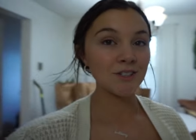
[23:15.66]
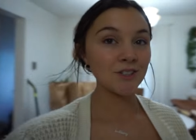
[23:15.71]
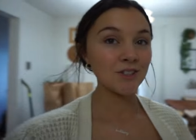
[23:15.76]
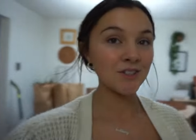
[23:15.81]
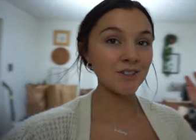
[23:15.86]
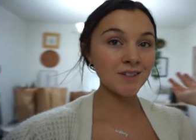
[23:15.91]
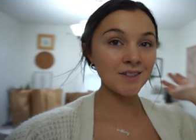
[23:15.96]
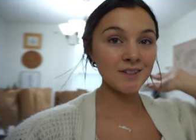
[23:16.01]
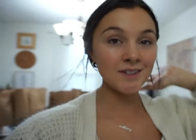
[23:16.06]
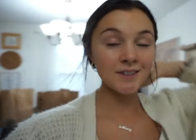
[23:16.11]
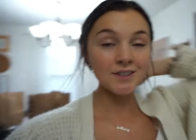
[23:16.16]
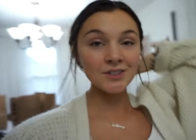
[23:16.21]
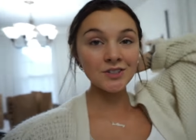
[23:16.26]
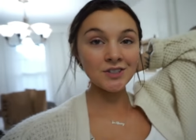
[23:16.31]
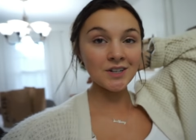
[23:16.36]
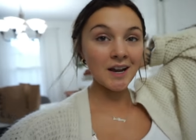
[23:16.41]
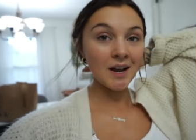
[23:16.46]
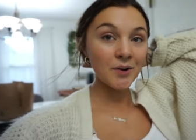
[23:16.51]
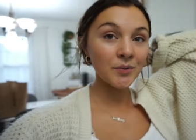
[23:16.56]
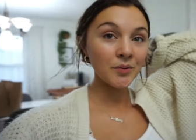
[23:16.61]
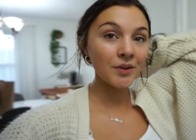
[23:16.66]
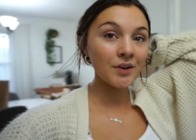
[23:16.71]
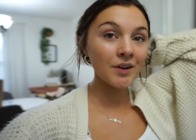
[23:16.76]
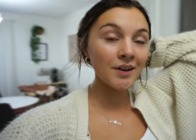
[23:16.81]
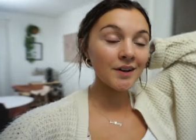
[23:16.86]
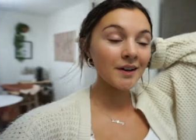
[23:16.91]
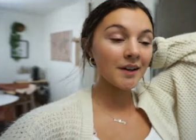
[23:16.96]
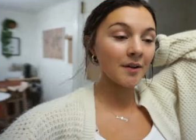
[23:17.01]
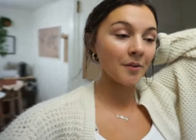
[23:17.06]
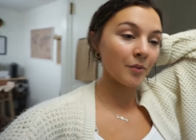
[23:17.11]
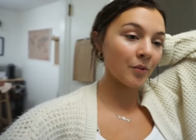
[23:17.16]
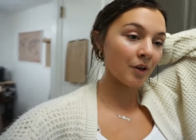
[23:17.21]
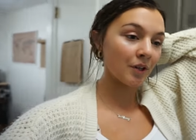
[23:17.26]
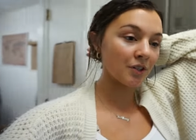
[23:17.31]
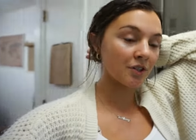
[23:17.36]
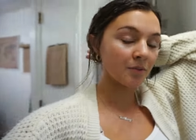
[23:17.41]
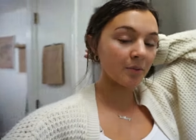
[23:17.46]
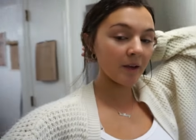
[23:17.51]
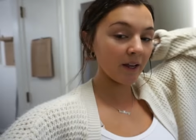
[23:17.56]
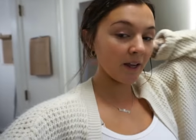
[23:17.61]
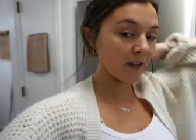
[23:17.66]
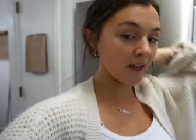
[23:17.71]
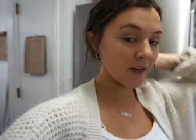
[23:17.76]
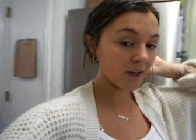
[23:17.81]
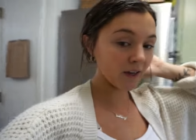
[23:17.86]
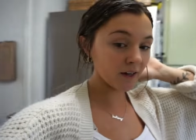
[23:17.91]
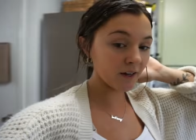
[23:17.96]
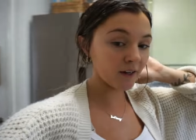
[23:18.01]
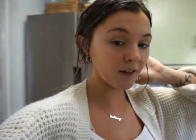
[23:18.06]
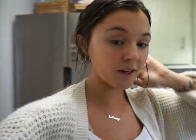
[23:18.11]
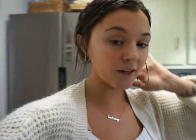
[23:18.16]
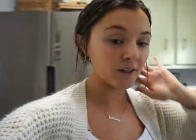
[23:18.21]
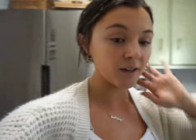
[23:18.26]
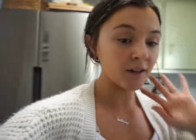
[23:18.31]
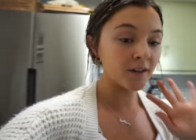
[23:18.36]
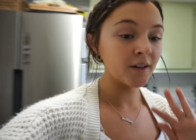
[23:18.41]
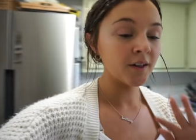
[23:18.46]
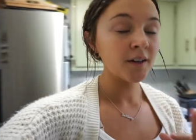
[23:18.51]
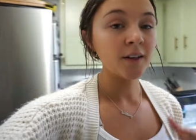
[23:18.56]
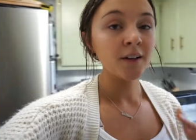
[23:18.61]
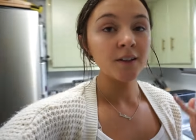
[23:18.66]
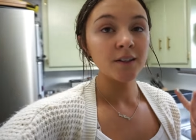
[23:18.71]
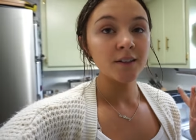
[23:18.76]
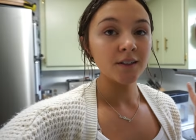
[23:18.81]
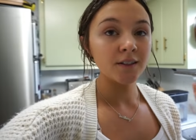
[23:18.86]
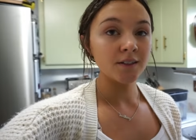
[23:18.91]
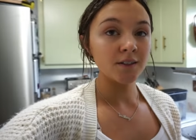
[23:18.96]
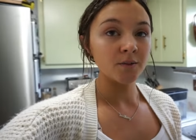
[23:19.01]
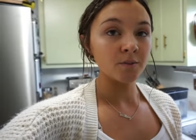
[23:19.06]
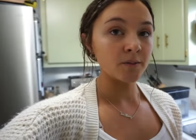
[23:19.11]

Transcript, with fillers: Just showered and washed my hair, did some